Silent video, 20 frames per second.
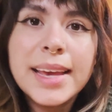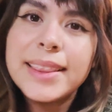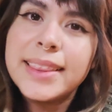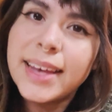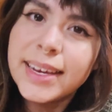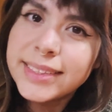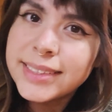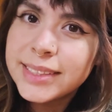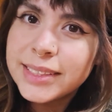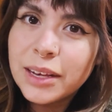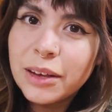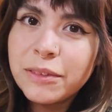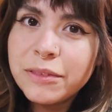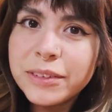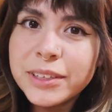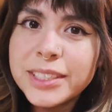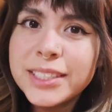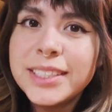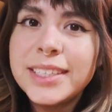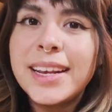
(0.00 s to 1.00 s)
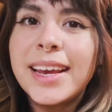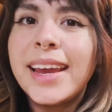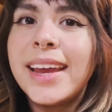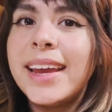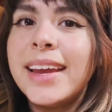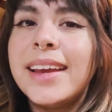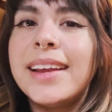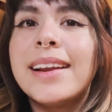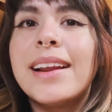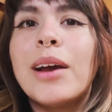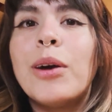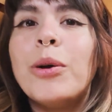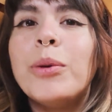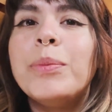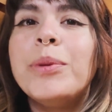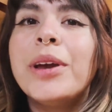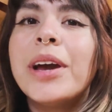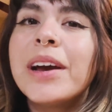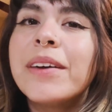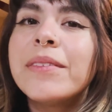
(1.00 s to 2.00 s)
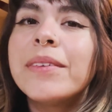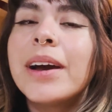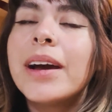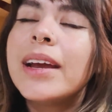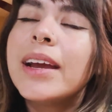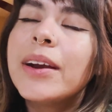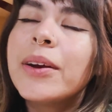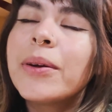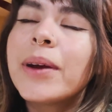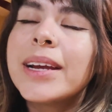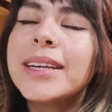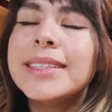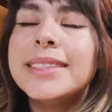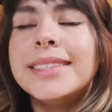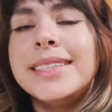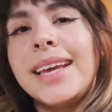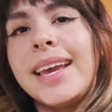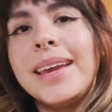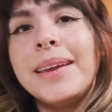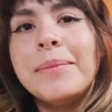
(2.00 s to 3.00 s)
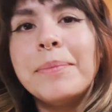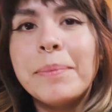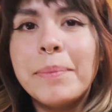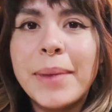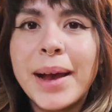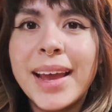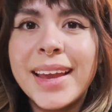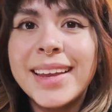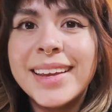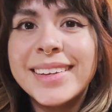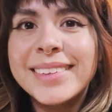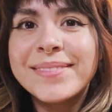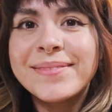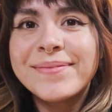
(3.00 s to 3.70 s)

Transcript: that's all for today, and I hope you have a great day. Bye.